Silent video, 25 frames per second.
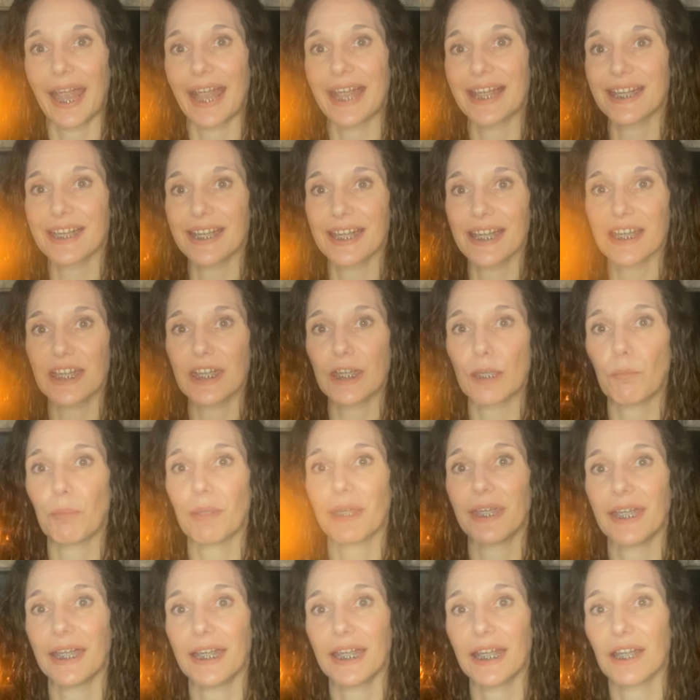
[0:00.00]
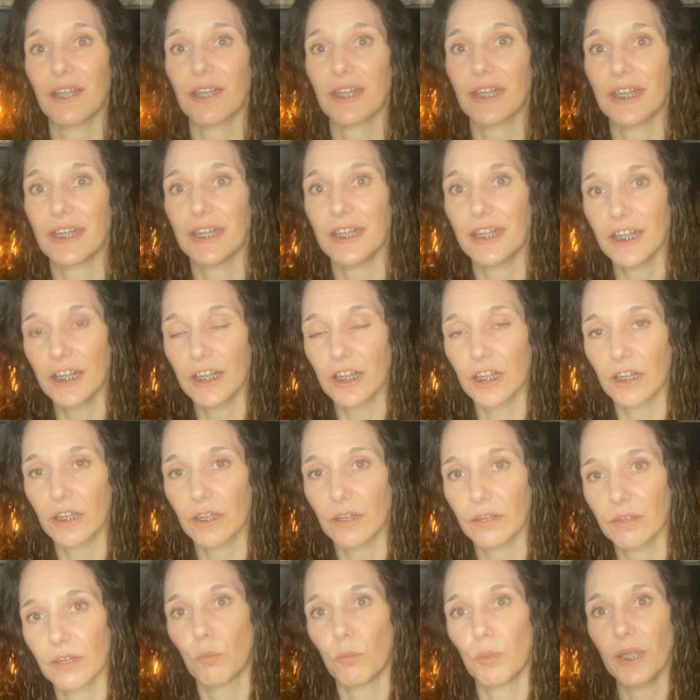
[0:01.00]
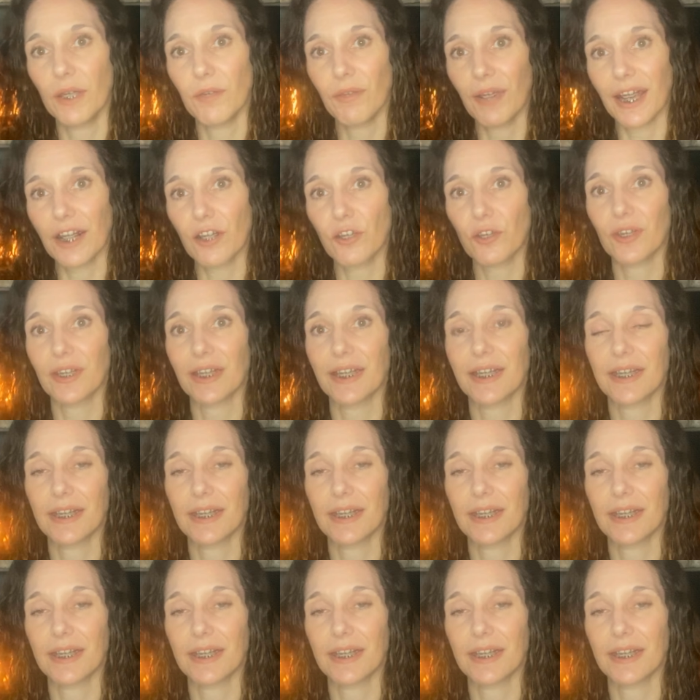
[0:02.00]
And since the beginning of the year, we've actually